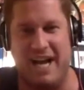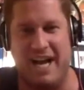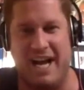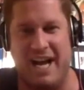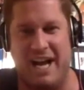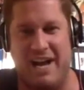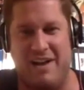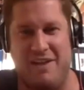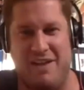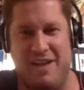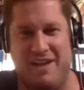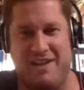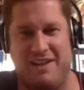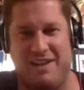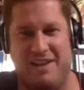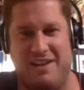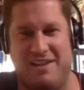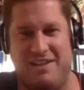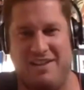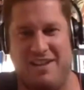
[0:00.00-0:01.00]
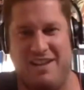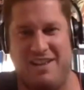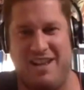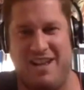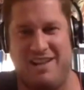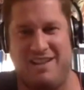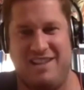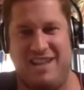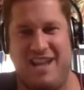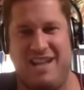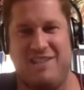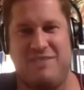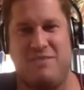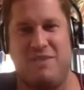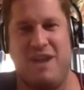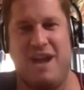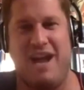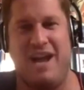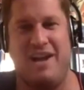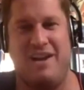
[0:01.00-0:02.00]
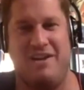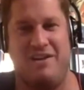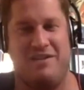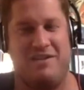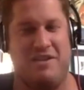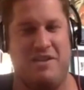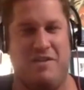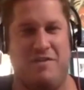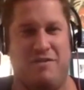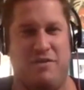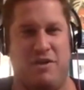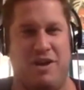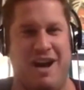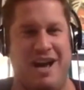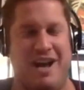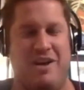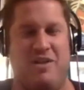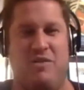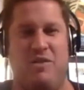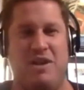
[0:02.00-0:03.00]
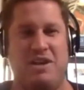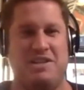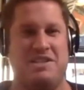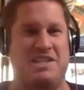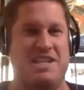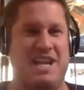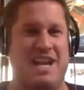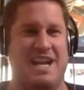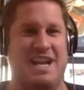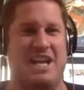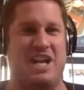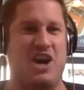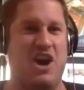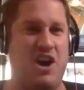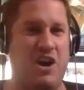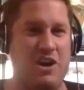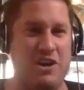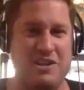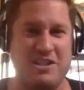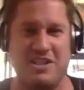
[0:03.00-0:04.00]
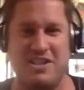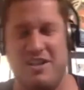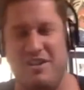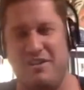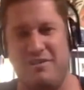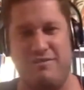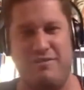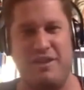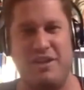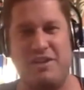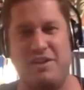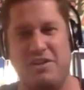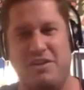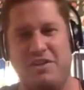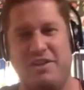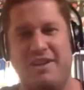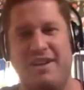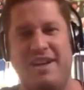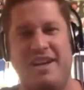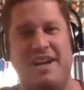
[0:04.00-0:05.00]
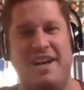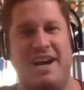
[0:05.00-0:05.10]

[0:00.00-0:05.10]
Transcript: Uh, that, yeah. that, that that's what I don't hope for. I don't want to see any carts on the field.